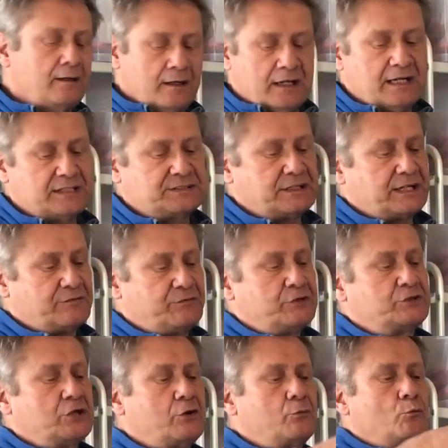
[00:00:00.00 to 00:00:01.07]
is that if you
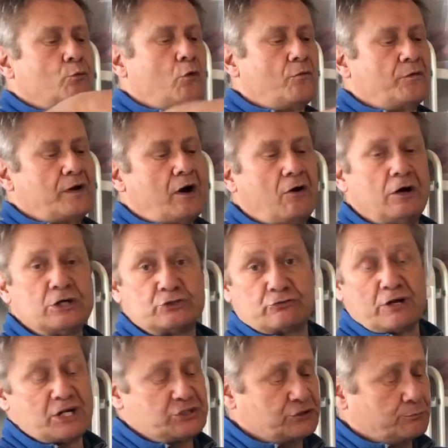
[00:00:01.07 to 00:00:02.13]
don't want the
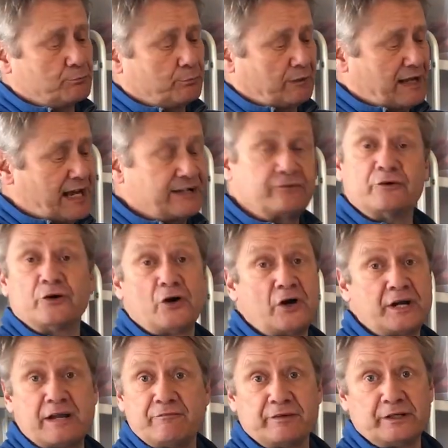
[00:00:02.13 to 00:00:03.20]
hydration bladder, and I
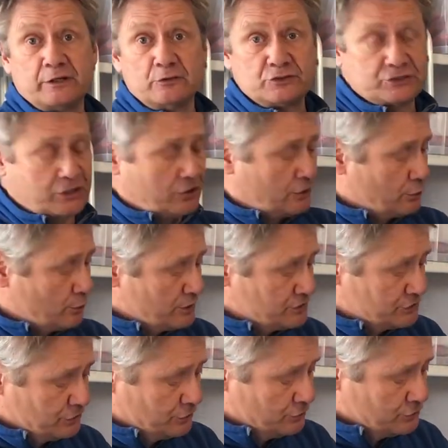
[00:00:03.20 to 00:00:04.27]
never use it, I always
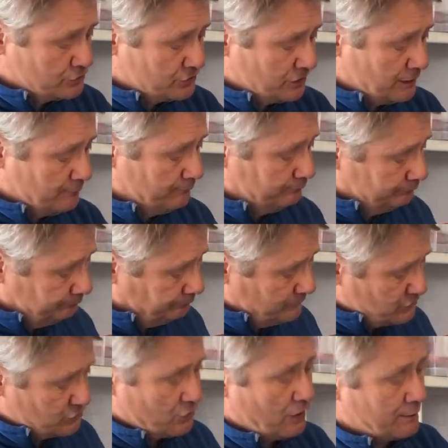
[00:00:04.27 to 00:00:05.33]
use
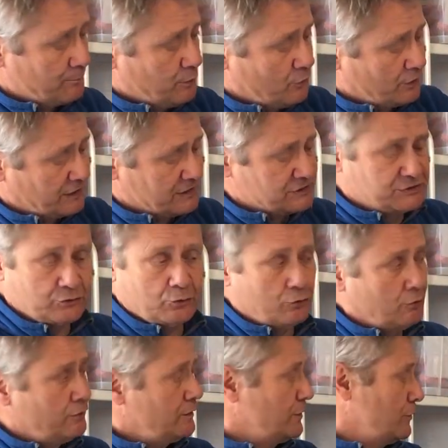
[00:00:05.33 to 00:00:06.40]
side pockets
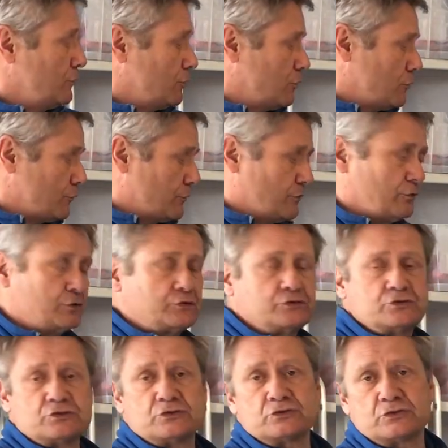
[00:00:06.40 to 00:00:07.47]
or the
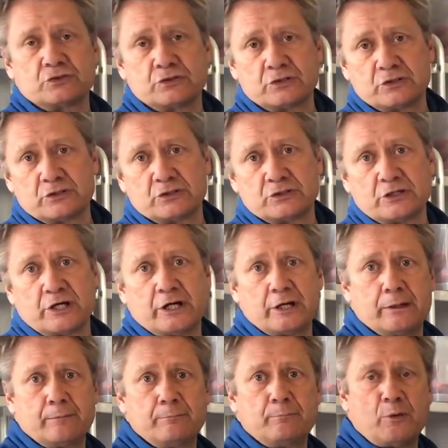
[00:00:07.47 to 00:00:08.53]

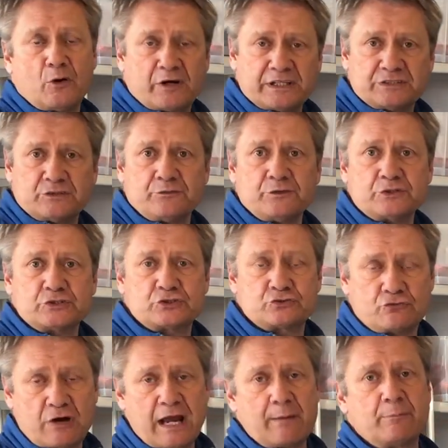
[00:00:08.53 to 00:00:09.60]
pockets on the
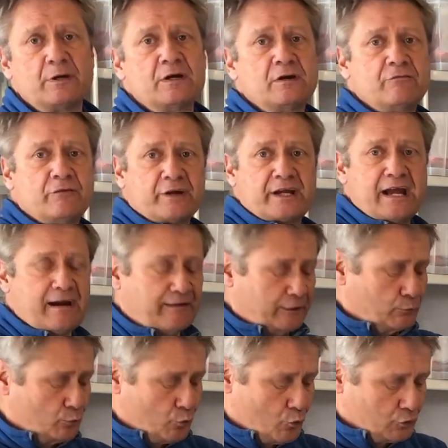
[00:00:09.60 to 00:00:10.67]
strap for
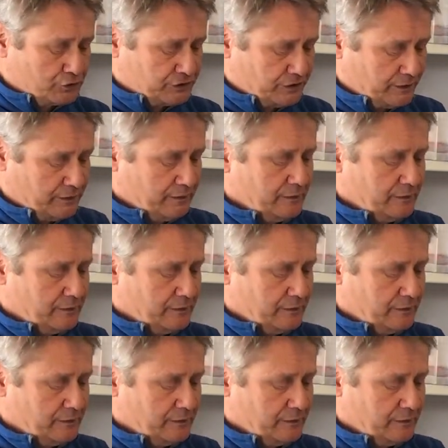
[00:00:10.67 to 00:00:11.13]
carrying water.